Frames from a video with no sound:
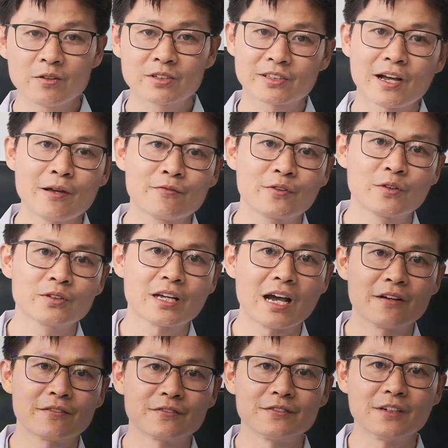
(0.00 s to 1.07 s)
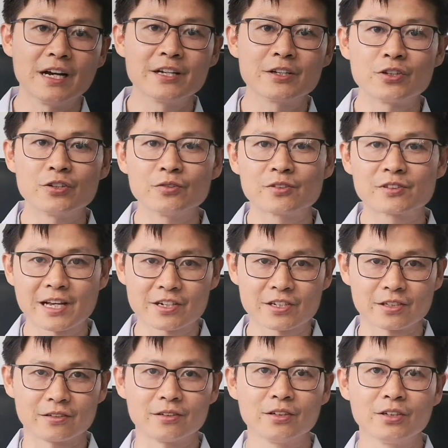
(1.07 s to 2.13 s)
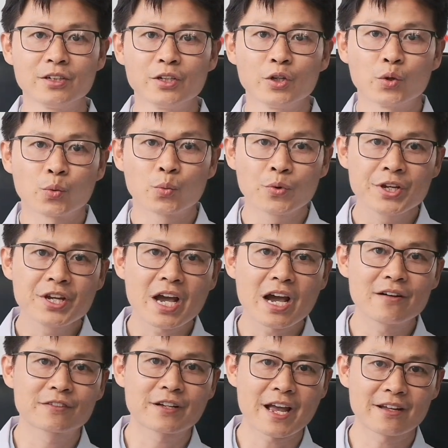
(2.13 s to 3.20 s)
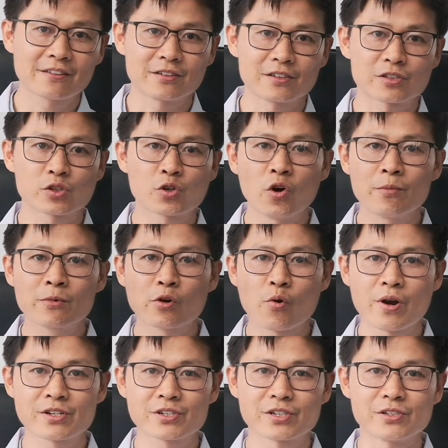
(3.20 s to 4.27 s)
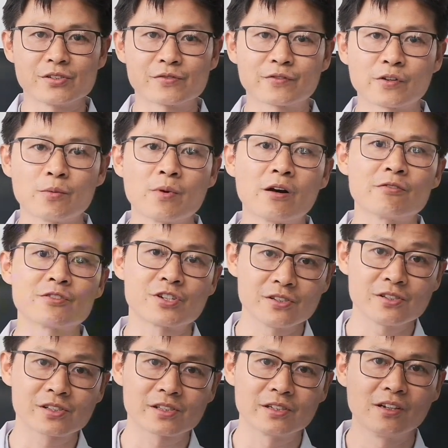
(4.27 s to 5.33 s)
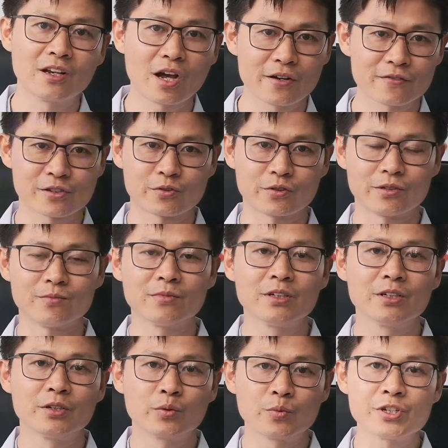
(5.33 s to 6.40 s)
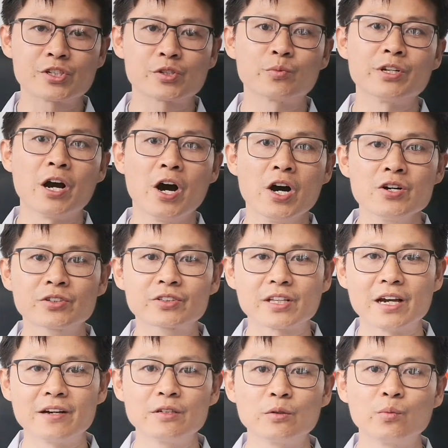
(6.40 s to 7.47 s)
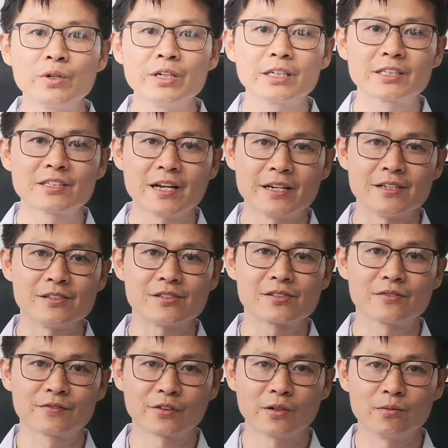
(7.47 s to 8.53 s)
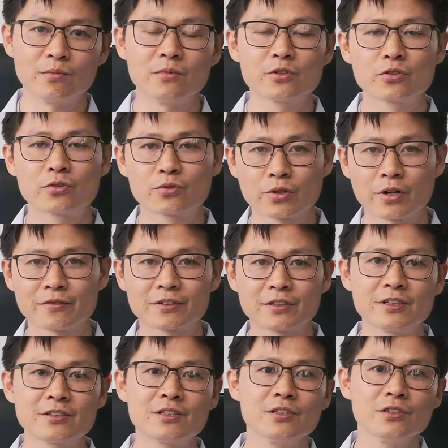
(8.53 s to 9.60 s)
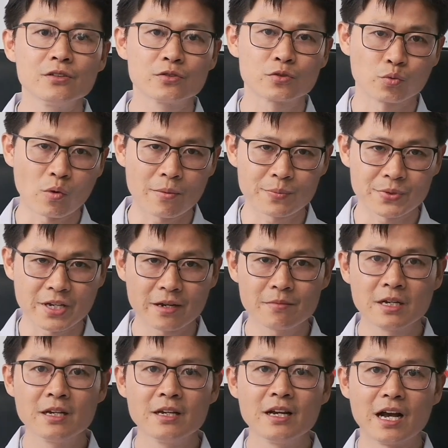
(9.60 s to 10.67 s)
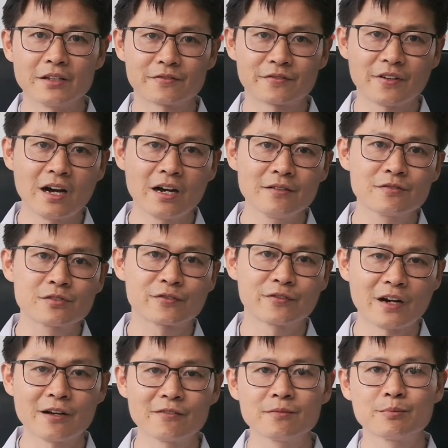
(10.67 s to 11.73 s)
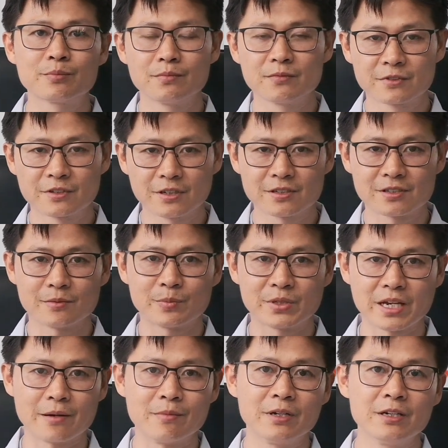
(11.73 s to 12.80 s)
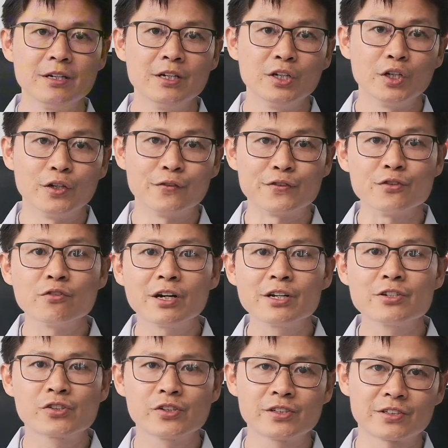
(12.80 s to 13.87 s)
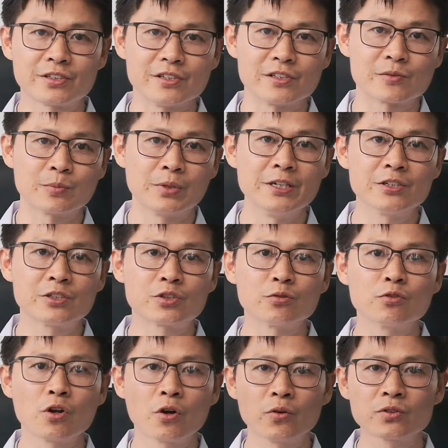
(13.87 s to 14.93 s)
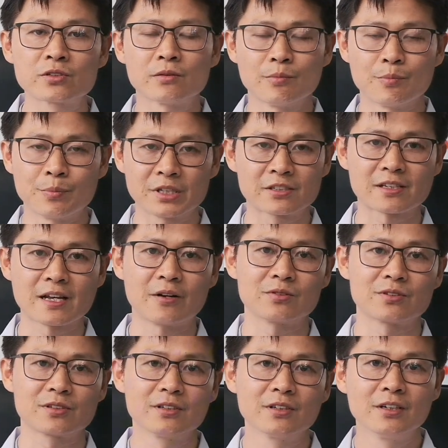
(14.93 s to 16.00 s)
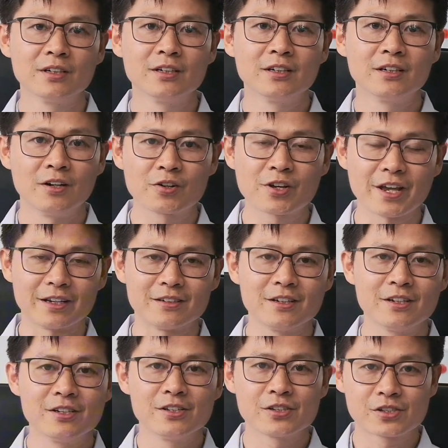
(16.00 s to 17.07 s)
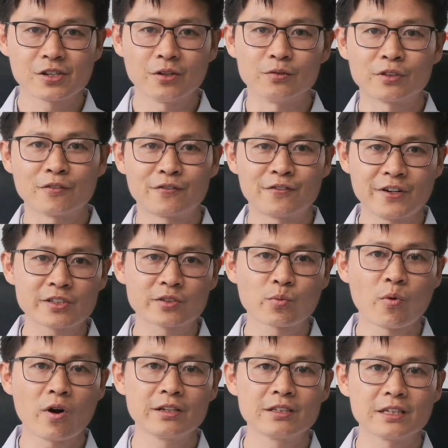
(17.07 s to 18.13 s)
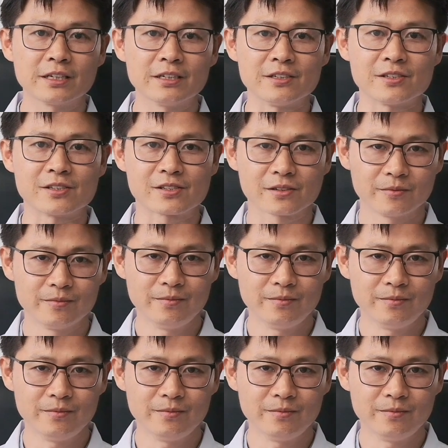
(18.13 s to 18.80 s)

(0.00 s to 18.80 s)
it's time for the FAQ section. We have gathered common questions from our GinSen live stream, which we host every weekdays from 12:30 to 1 p.m. and 5 to 5:30 p.m. If you are interested, please do not miss out. Okay, so the first one is,